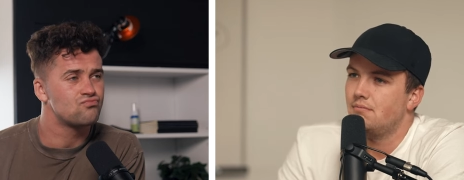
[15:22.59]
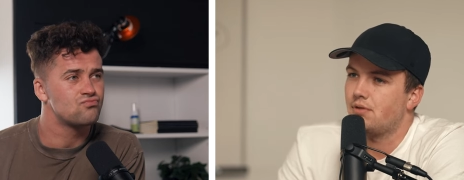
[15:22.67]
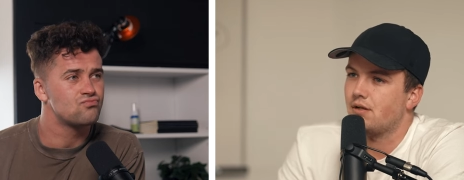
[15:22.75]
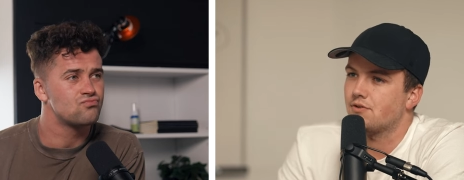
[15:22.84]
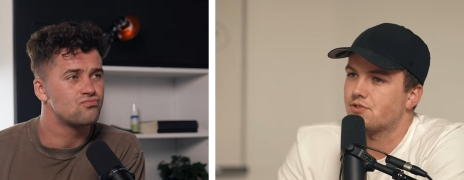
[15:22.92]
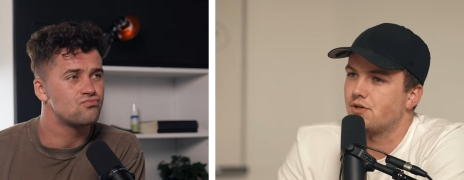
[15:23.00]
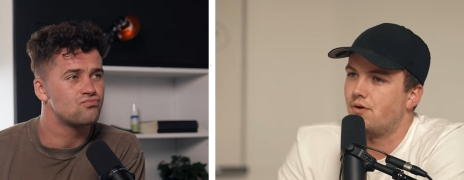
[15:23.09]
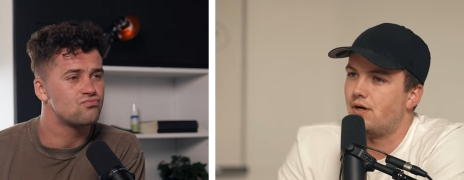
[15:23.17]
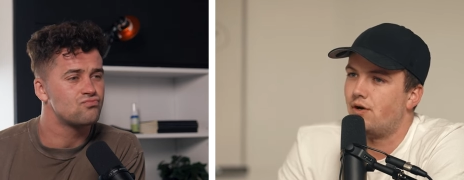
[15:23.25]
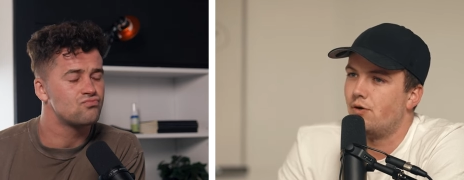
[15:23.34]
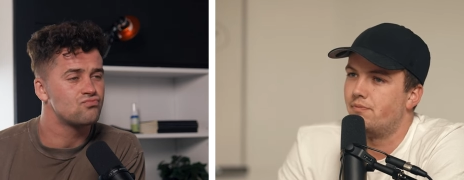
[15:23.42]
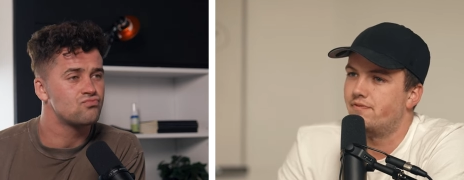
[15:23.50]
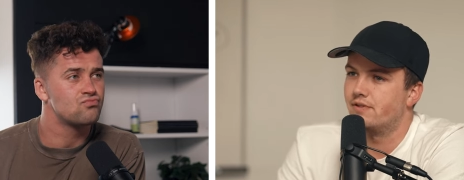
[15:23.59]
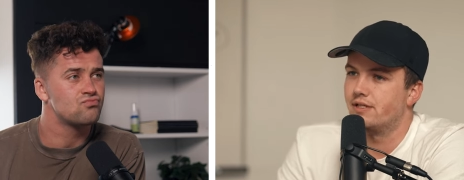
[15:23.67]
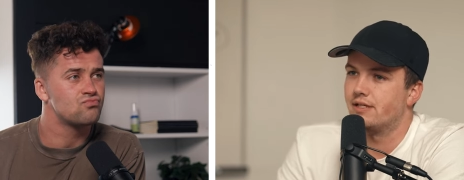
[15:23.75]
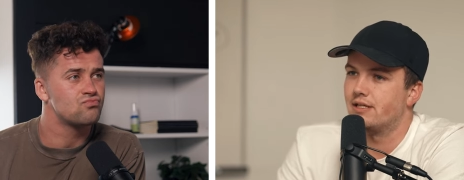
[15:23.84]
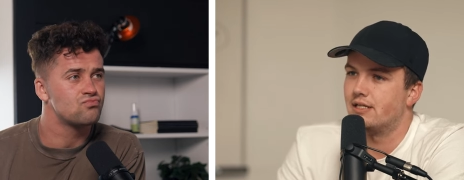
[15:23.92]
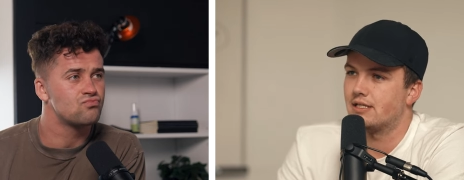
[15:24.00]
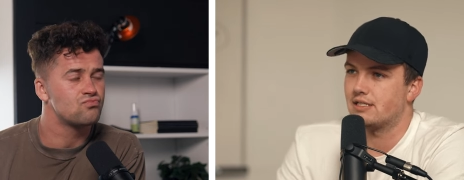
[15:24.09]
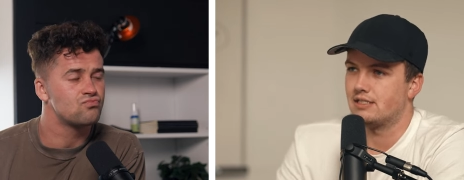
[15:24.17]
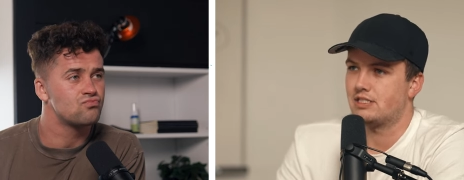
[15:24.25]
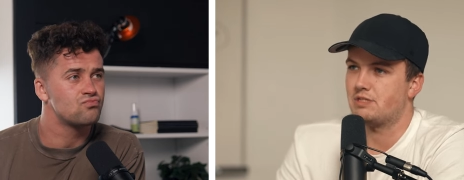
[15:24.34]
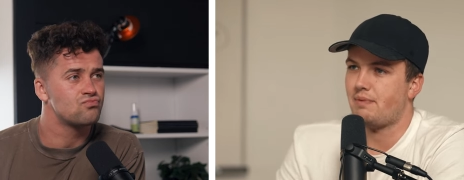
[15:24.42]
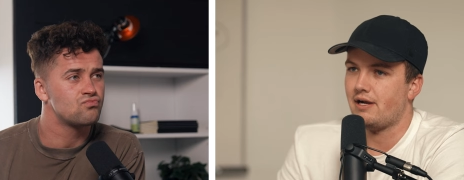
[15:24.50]
Speaker 1: but also uh, hopefully it
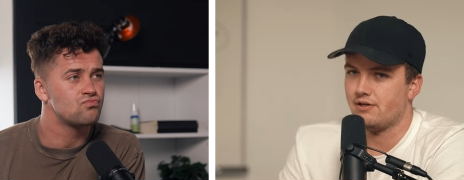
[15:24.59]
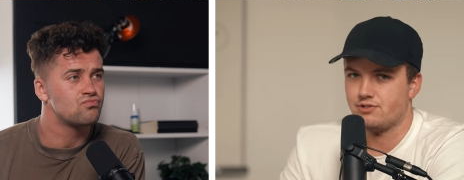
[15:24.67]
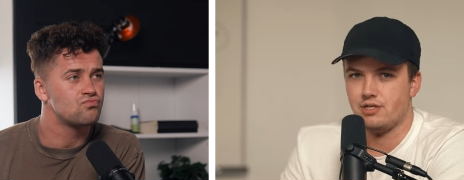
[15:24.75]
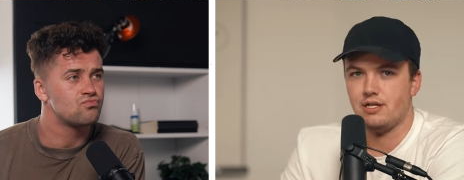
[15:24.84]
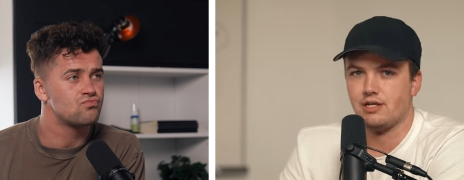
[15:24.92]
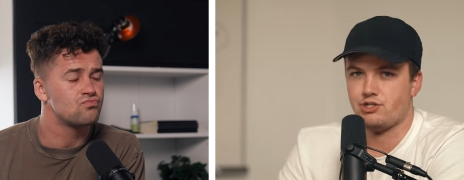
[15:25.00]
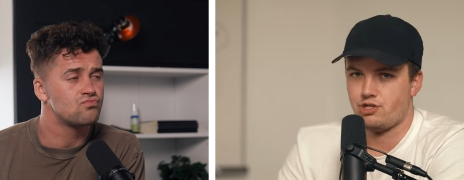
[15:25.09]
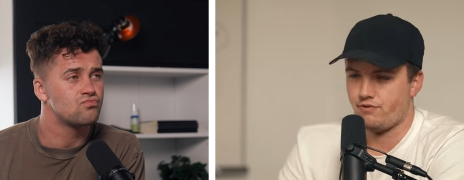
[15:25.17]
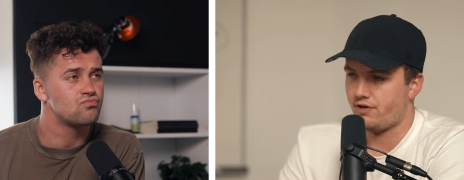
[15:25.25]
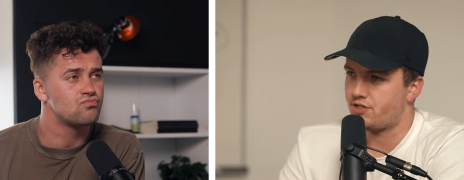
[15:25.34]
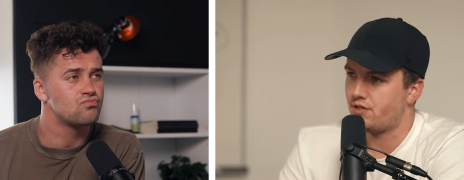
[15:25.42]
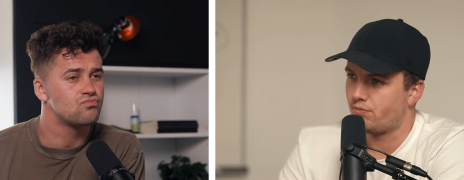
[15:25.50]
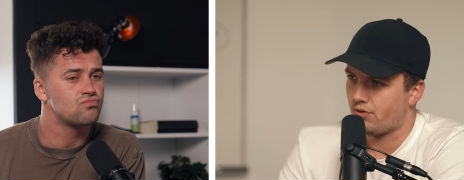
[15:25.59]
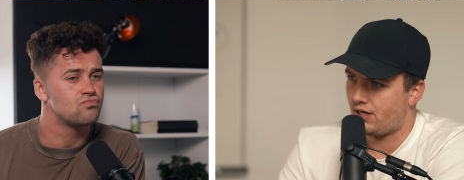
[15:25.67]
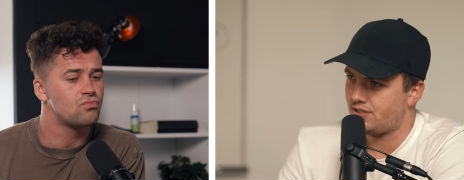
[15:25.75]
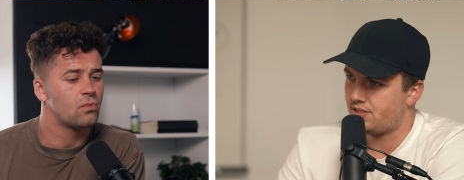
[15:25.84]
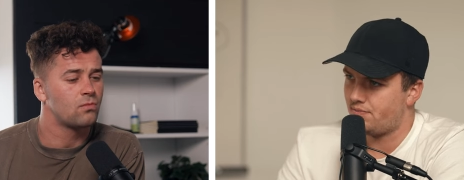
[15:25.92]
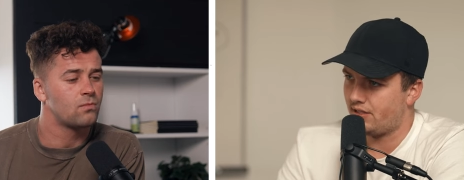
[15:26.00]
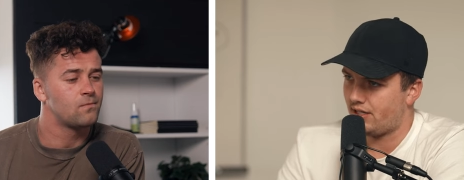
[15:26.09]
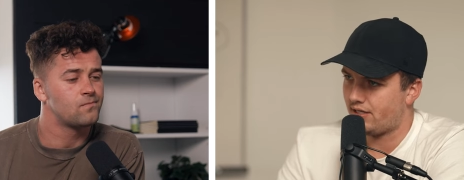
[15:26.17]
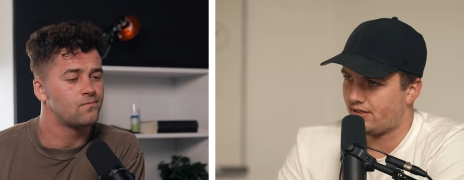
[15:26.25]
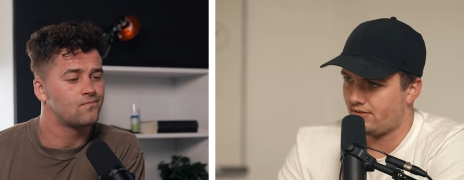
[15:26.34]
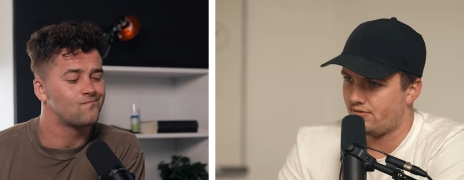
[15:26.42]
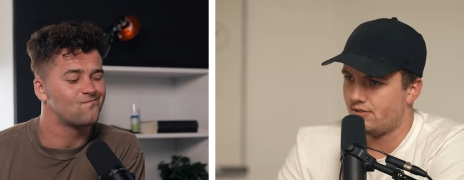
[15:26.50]
inspires the next generation of brides to be
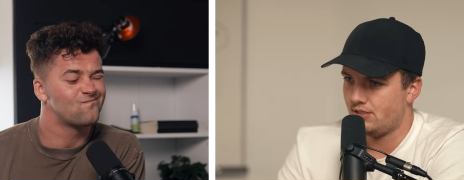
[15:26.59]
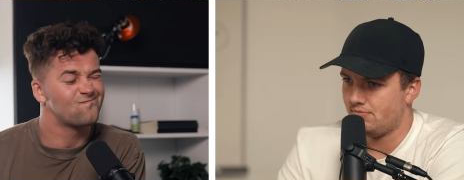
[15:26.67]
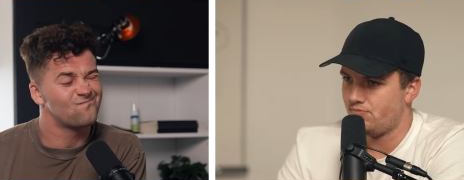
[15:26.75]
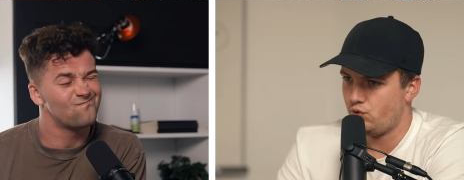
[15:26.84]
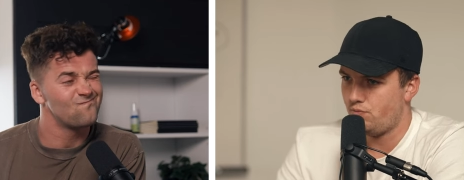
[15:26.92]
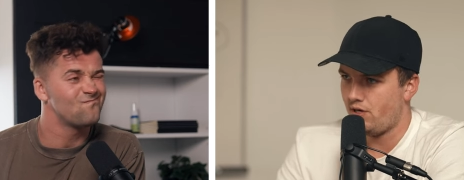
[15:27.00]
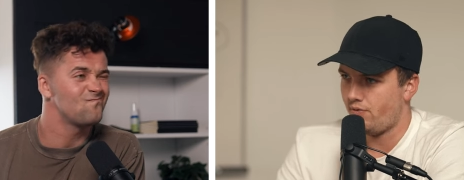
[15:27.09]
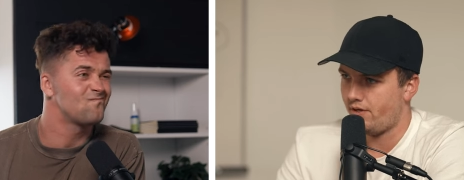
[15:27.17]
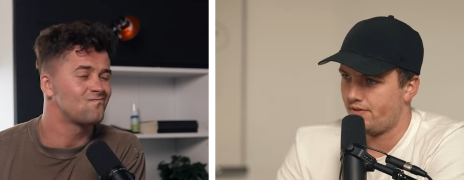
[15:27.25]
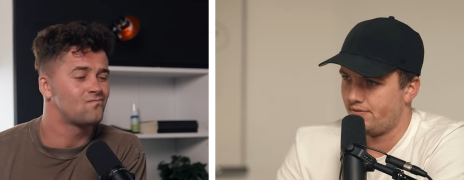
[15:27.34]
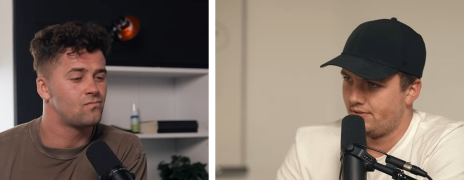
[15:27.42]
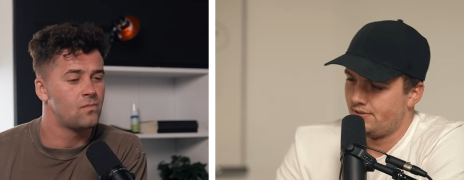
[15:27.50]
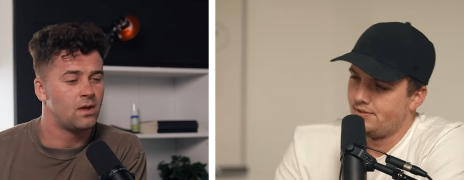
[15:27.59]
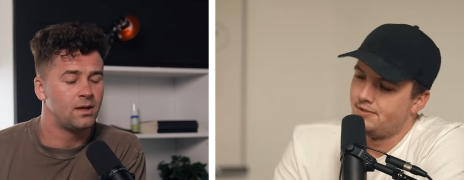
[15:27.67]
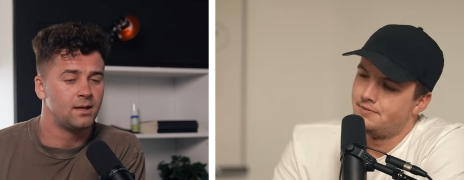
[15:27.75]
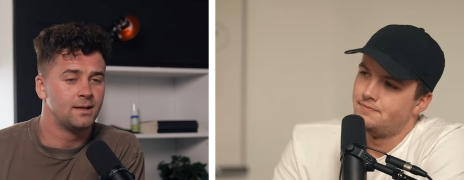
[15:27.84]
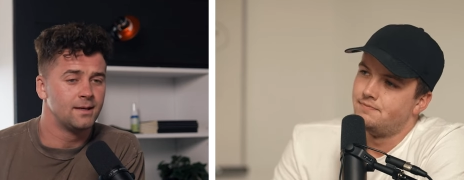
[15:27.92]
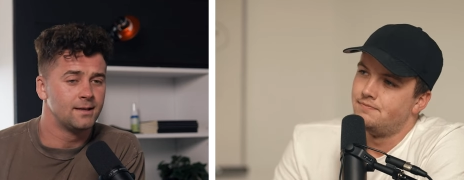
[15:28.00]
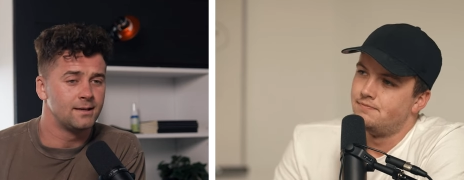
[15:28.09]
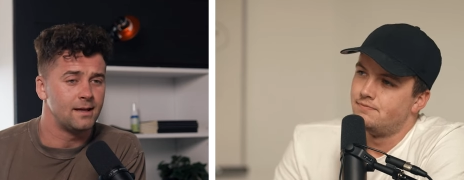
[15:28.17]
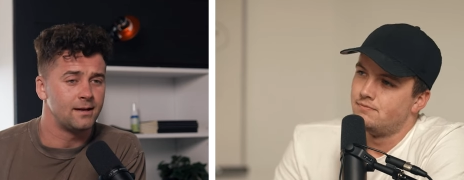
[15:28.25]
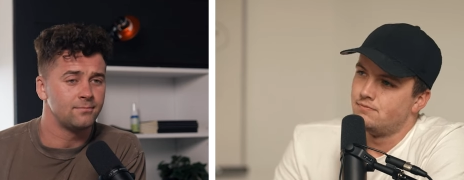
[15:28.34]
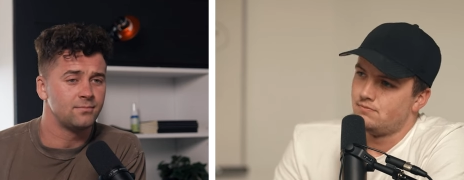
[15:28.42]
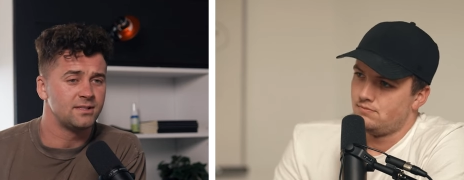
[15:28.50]
like, do it my way.
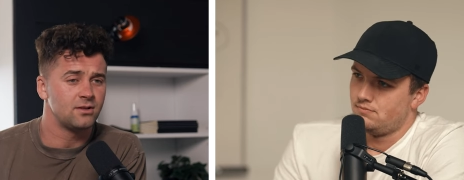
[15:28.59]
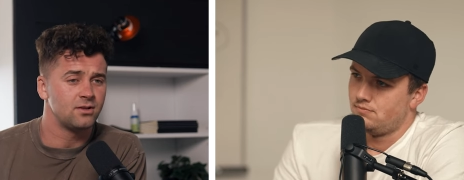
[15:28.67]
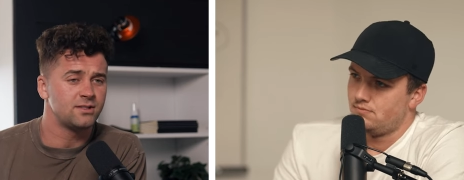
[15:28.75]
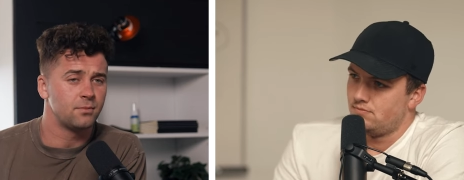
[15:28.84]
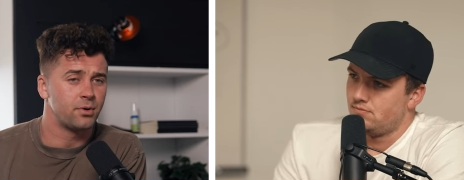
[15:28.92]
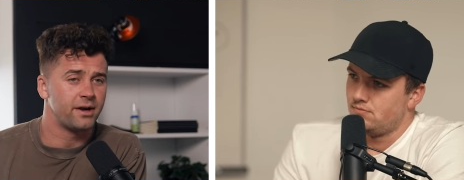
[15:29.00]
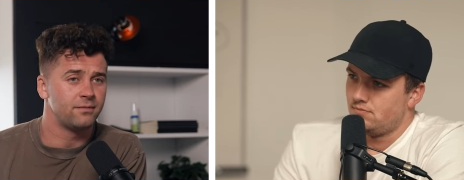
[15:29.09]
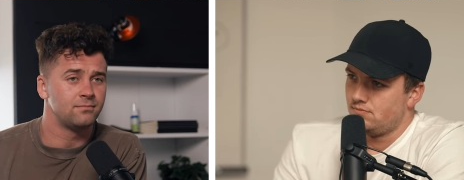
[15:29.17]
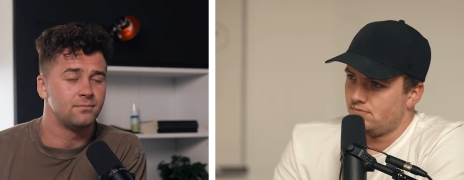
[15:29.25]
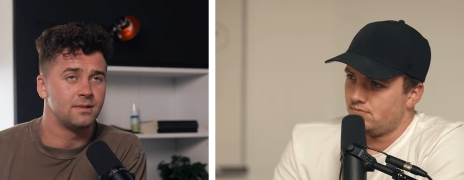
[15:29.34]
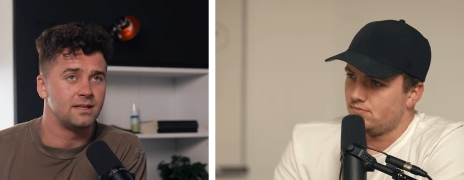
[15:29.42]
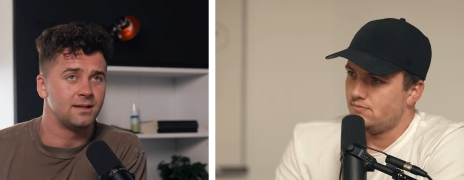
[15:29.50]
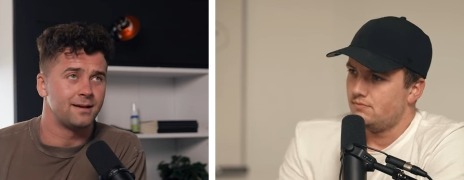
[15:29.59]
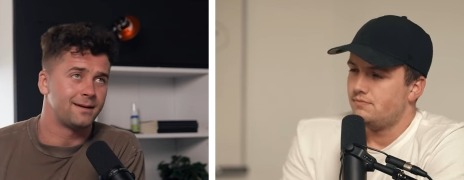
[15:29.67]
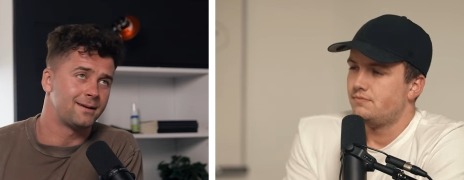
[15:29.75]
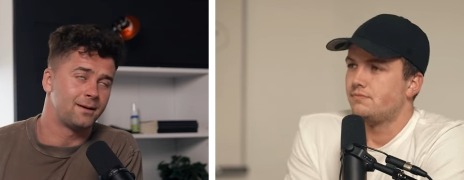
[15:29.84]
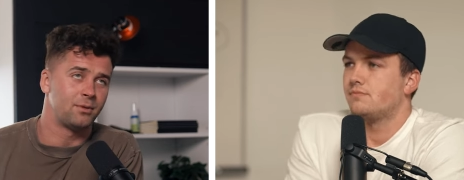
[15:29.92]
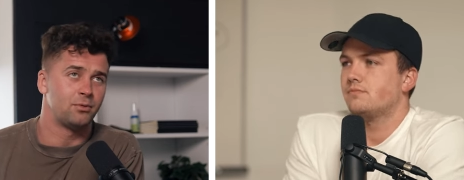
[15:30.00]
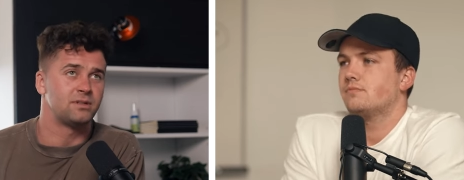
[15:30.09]
Speaker 2: Yeah, as long as the bride, uh, I mean,